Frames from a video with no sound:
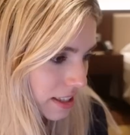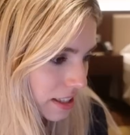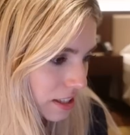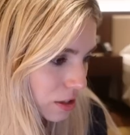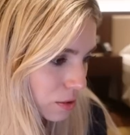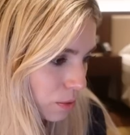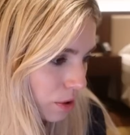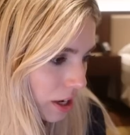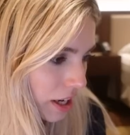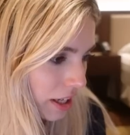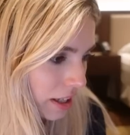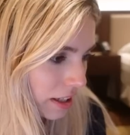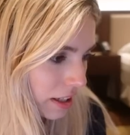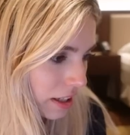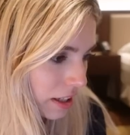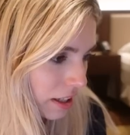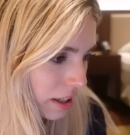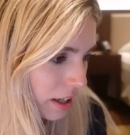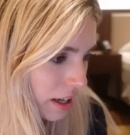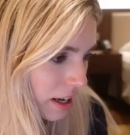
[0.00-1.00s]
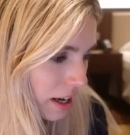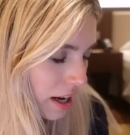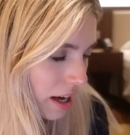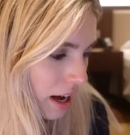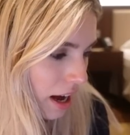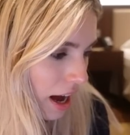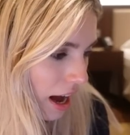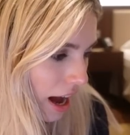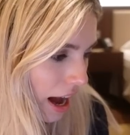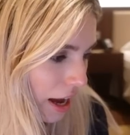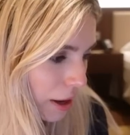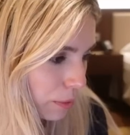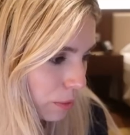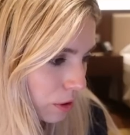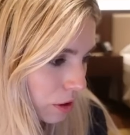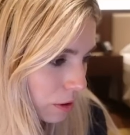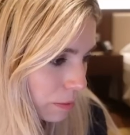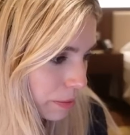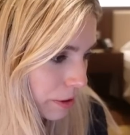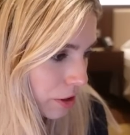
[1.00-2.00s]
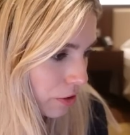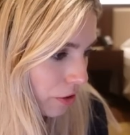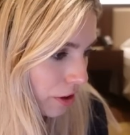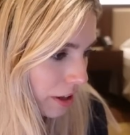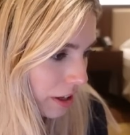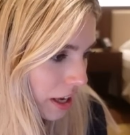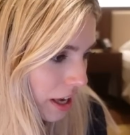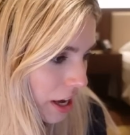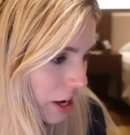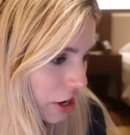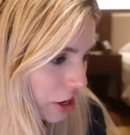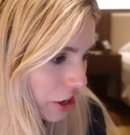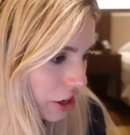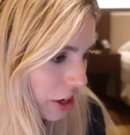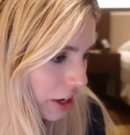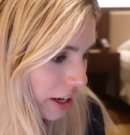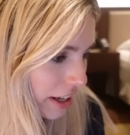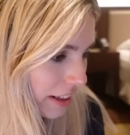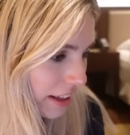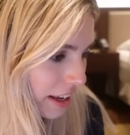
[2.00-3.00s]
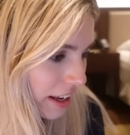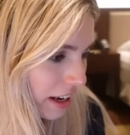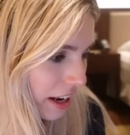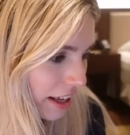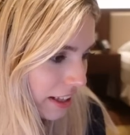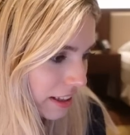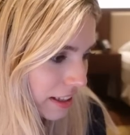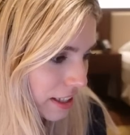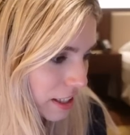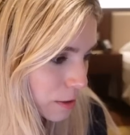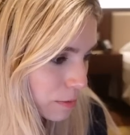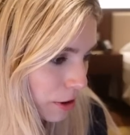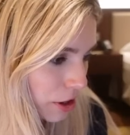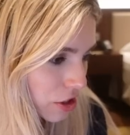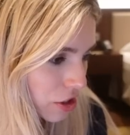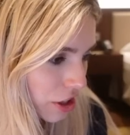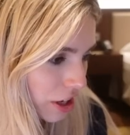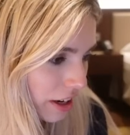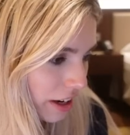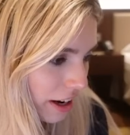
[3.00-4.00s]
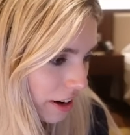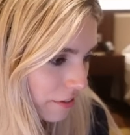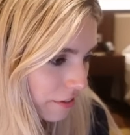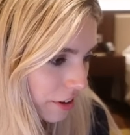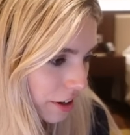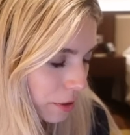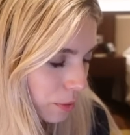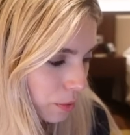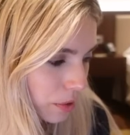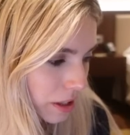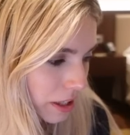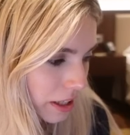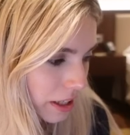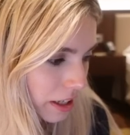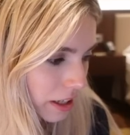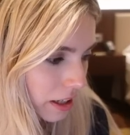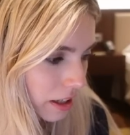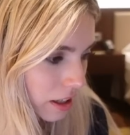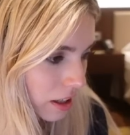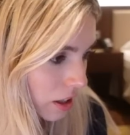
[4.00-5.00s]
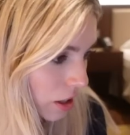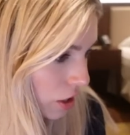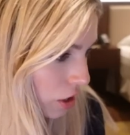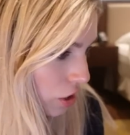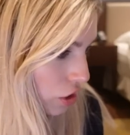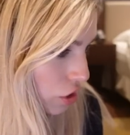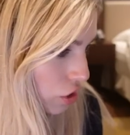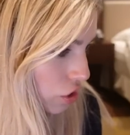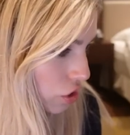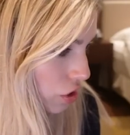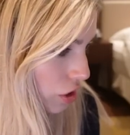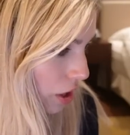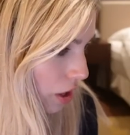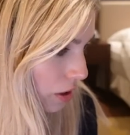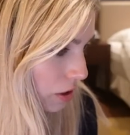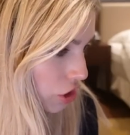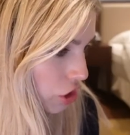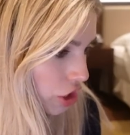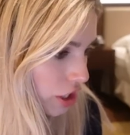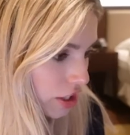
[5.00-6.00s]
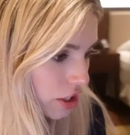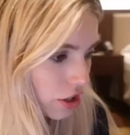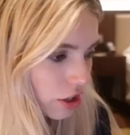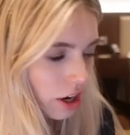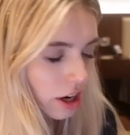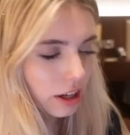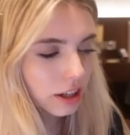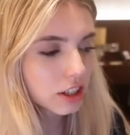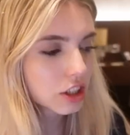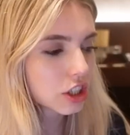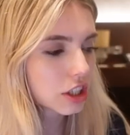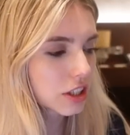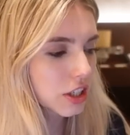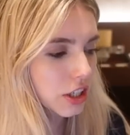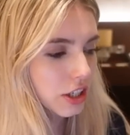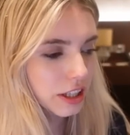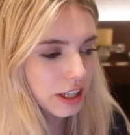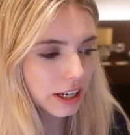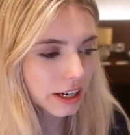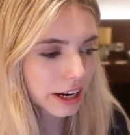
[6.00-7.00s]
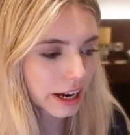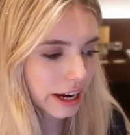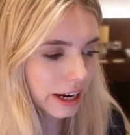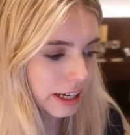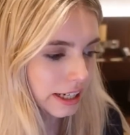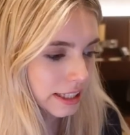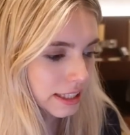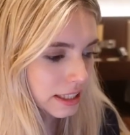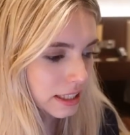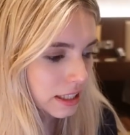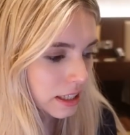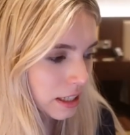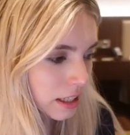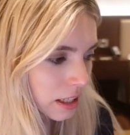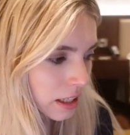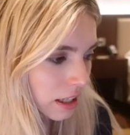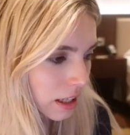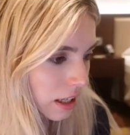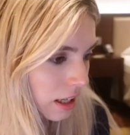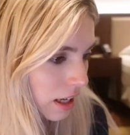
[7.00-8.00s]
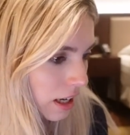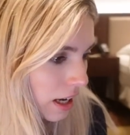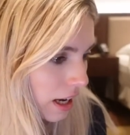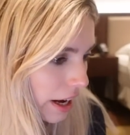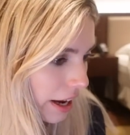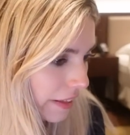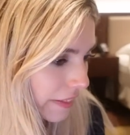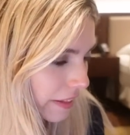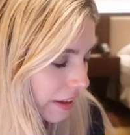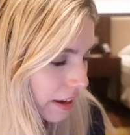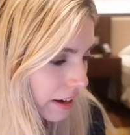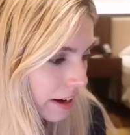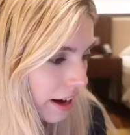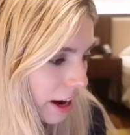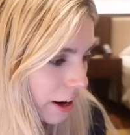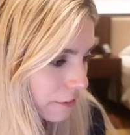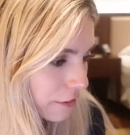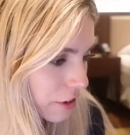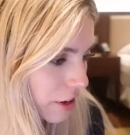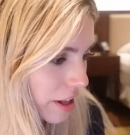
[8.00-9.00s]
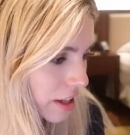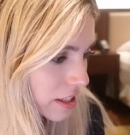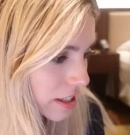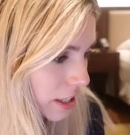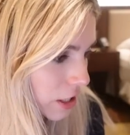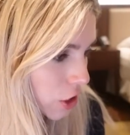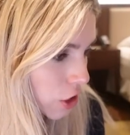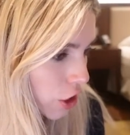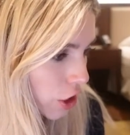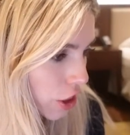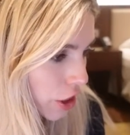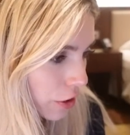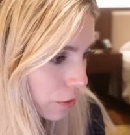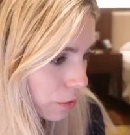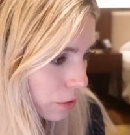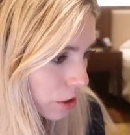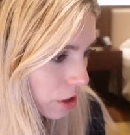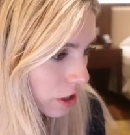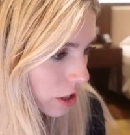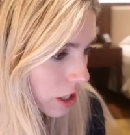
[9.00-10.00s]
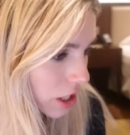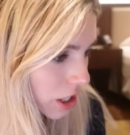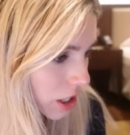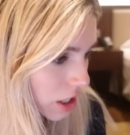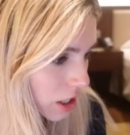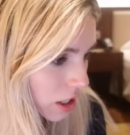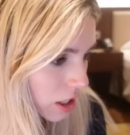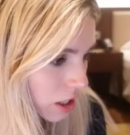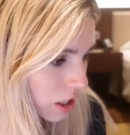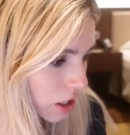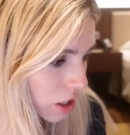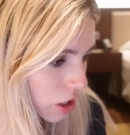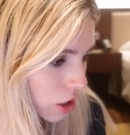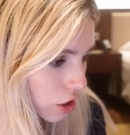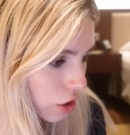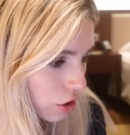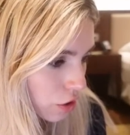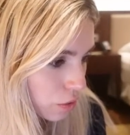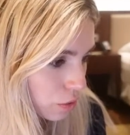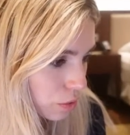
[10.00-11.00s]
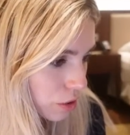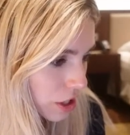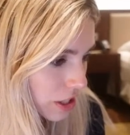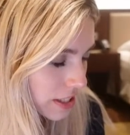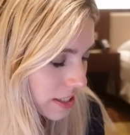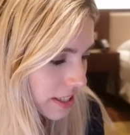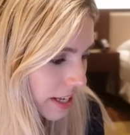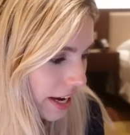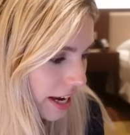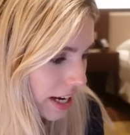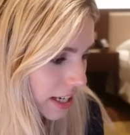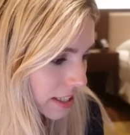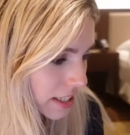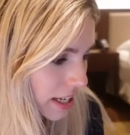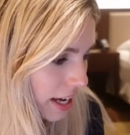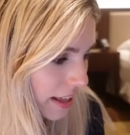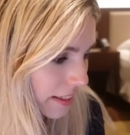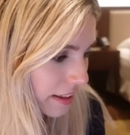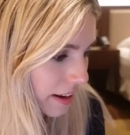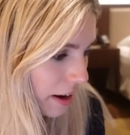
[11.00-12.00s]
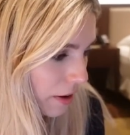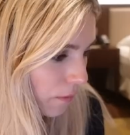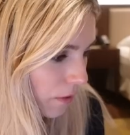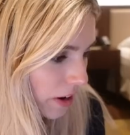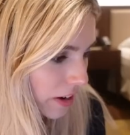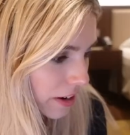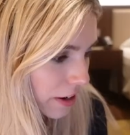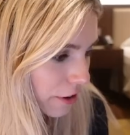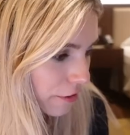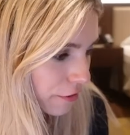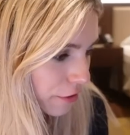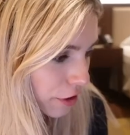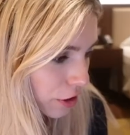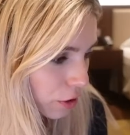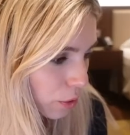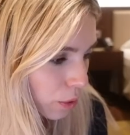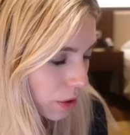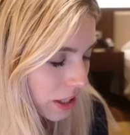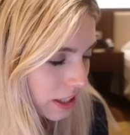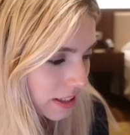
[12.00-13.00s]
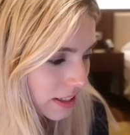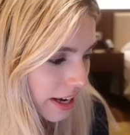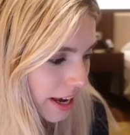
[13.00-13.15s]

this one, I will be going here, and then like these pawns are gonna get very weak. So she took the knight, and then after this I took the rook takes, and then I went here for queen